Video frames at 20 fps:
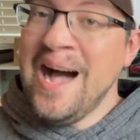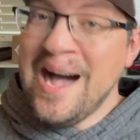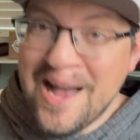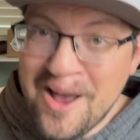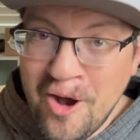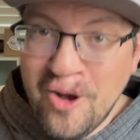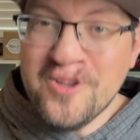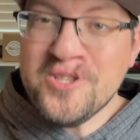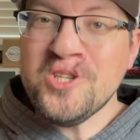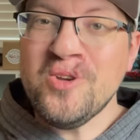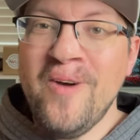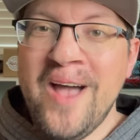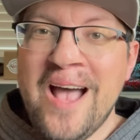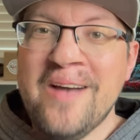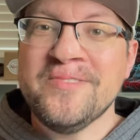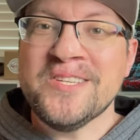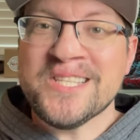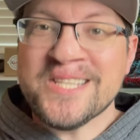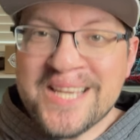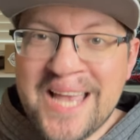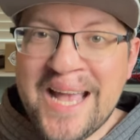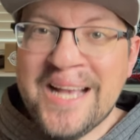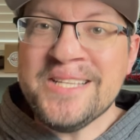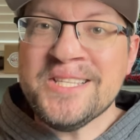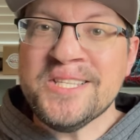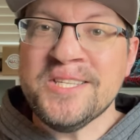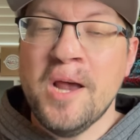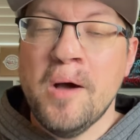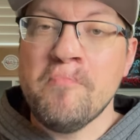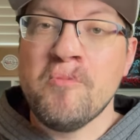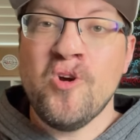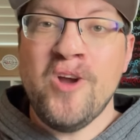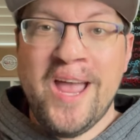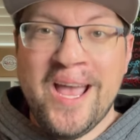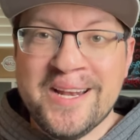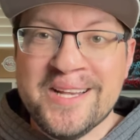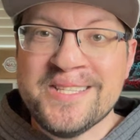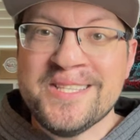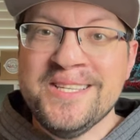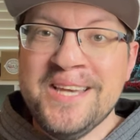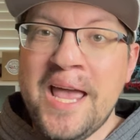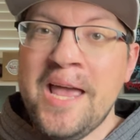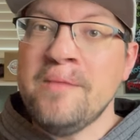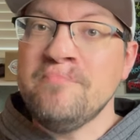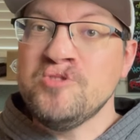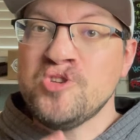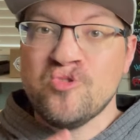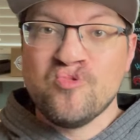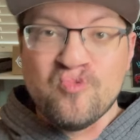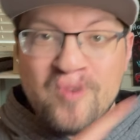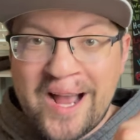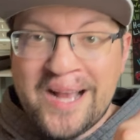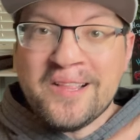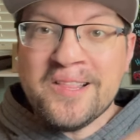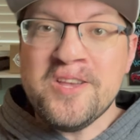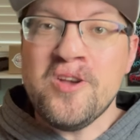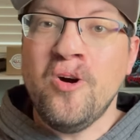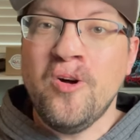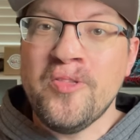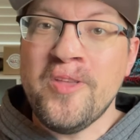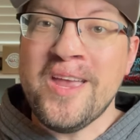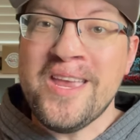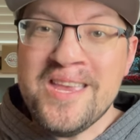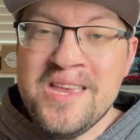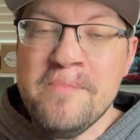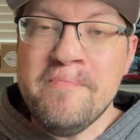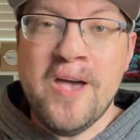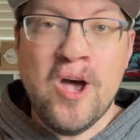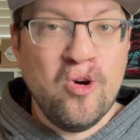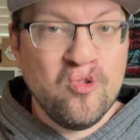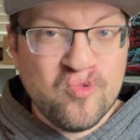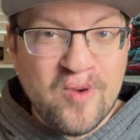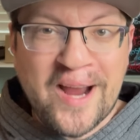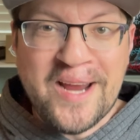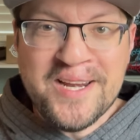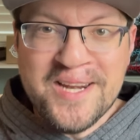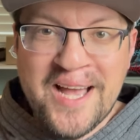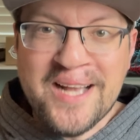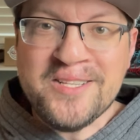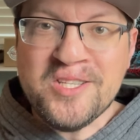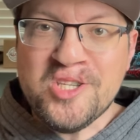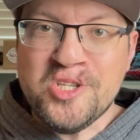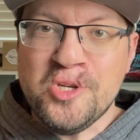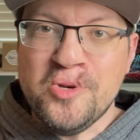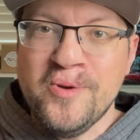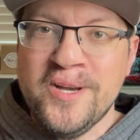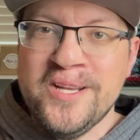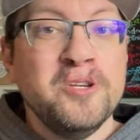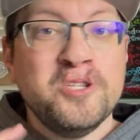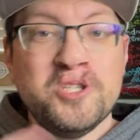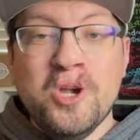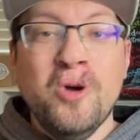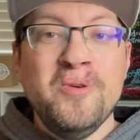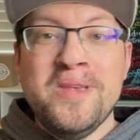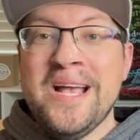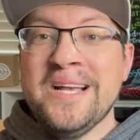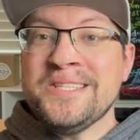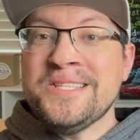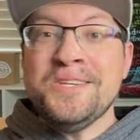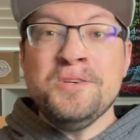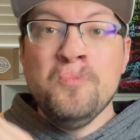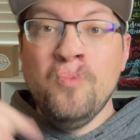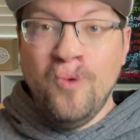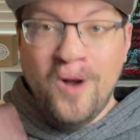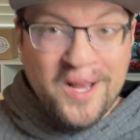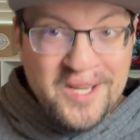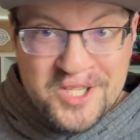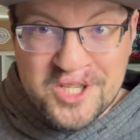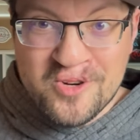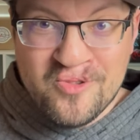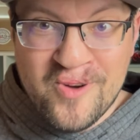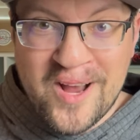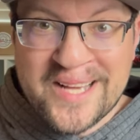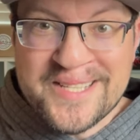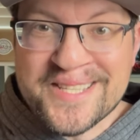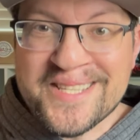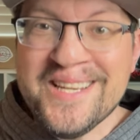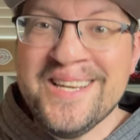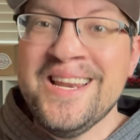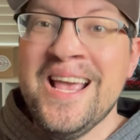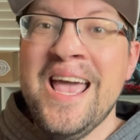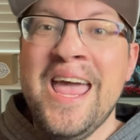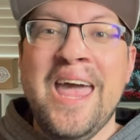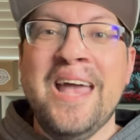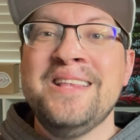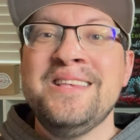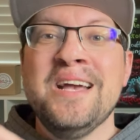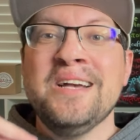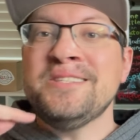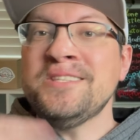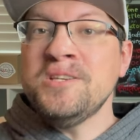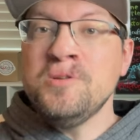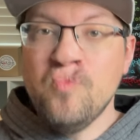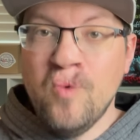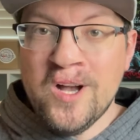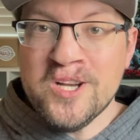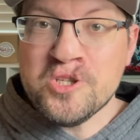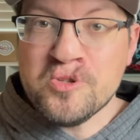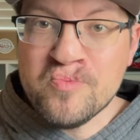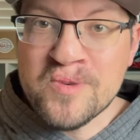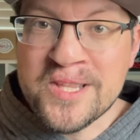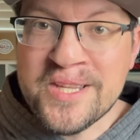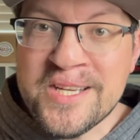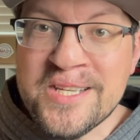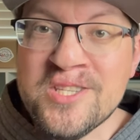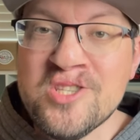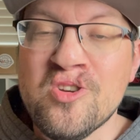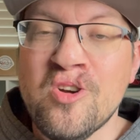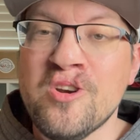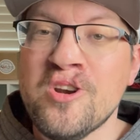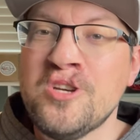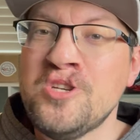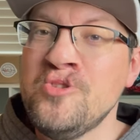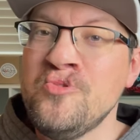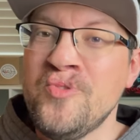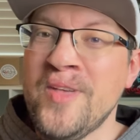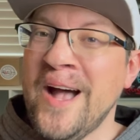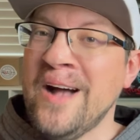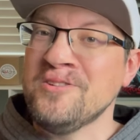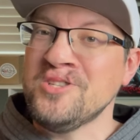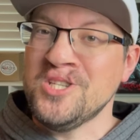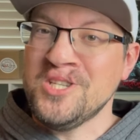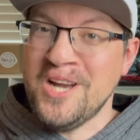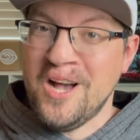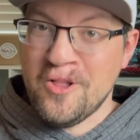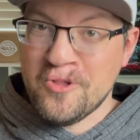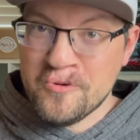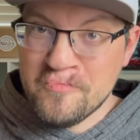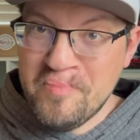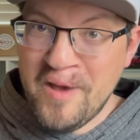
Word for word: I also have his case number and his name directly on the email right next to So yes, he was arrested and yes, he was released on a $2,000